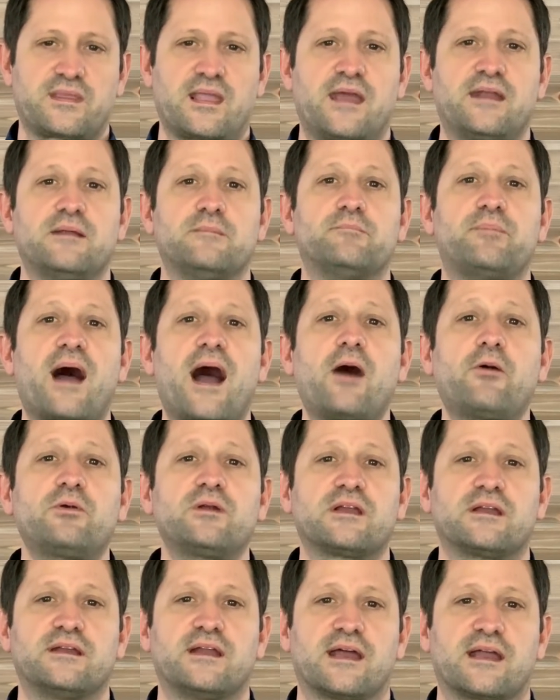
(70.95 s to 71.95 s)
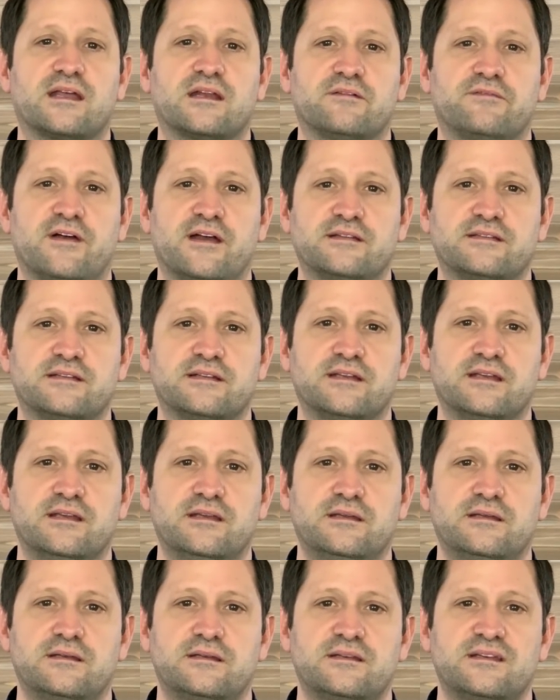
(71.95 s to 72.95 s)
and empowering a negative
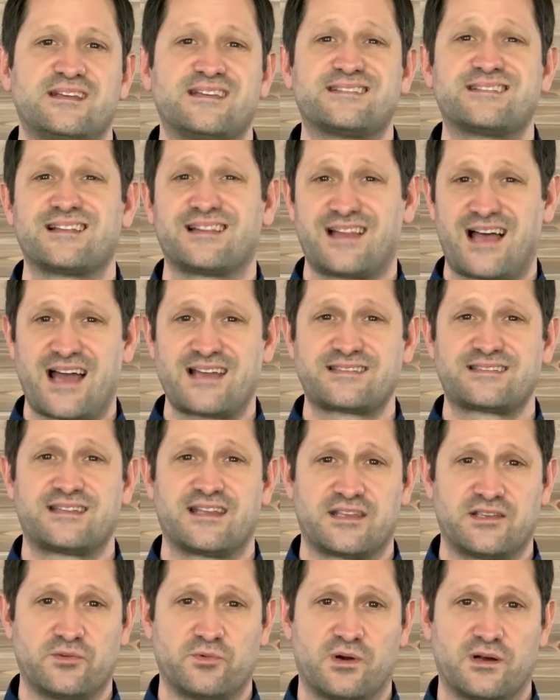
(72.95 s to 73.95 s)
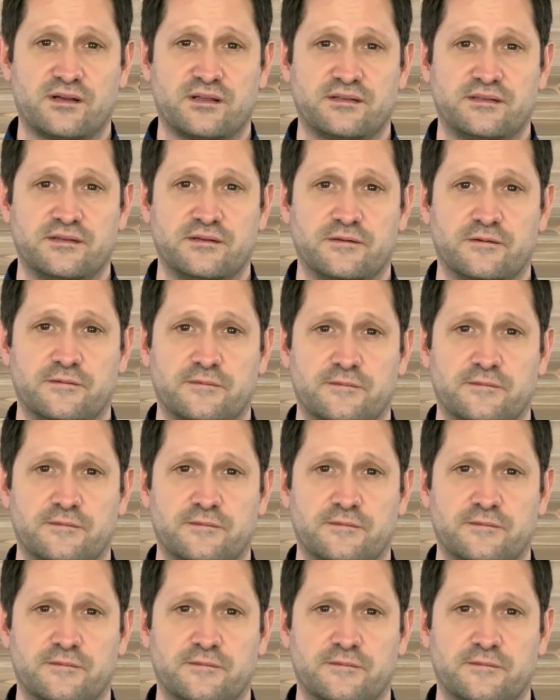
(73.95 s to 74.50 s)
entity is the last thing you want to do.